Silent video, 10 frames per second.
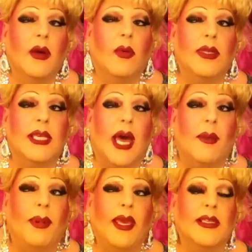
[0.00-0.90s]
What's
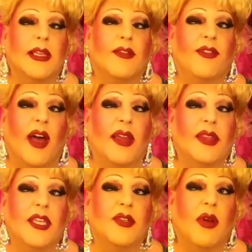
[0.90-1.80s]
happening is it's
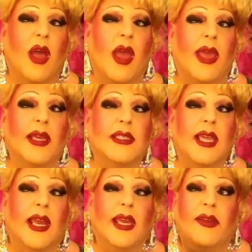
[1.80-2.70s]
finally drying. It's
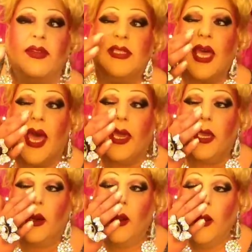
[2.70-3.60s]
getting even tackier.